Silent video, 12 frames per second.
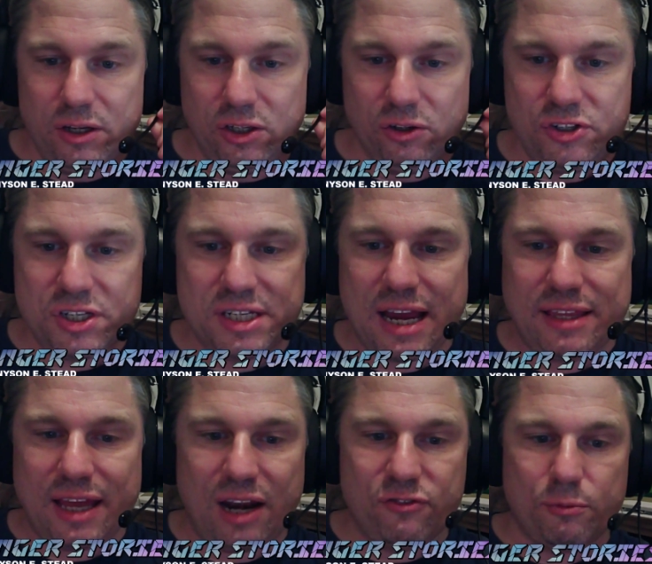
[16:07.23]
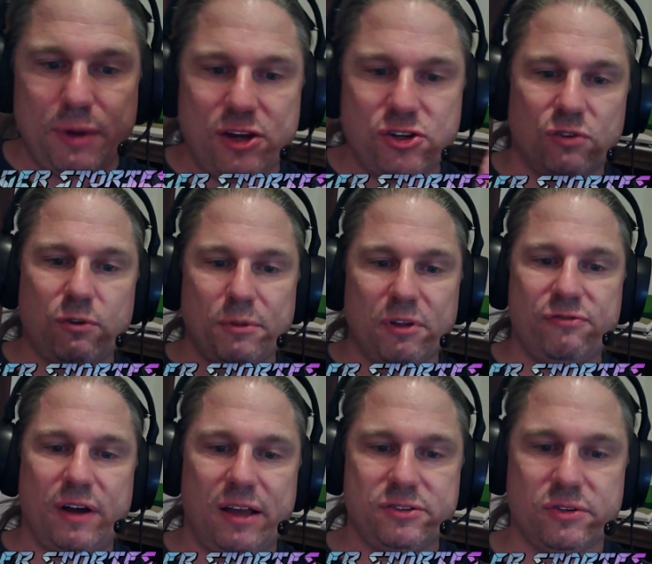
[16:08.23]
You'll just get that information from the
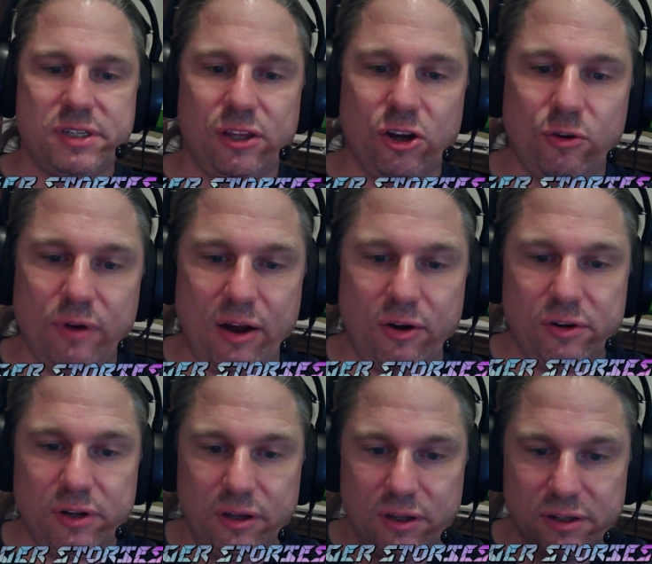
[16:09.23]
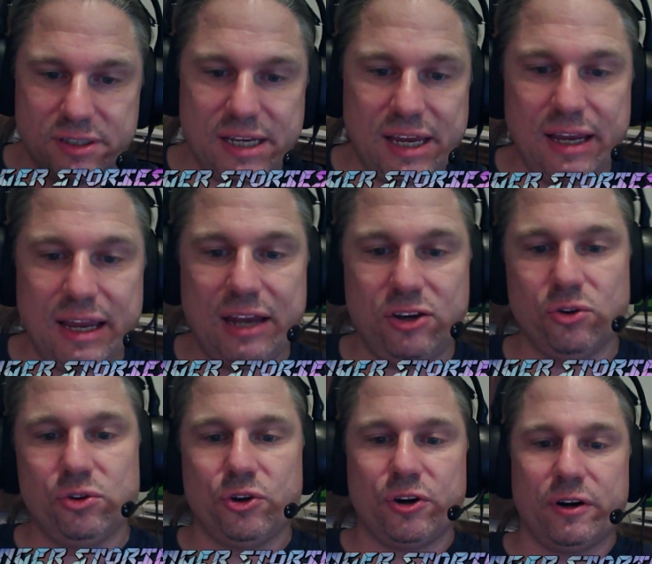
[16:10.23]
fossils in the ground. You'll dig and
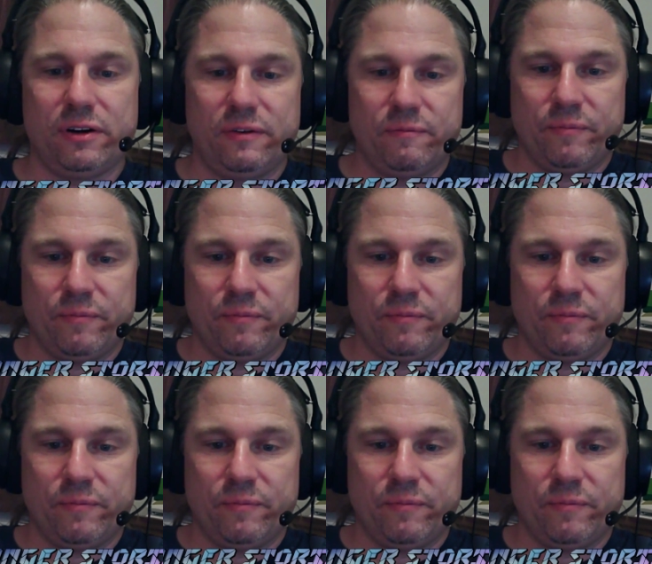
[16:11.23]
you'll learn.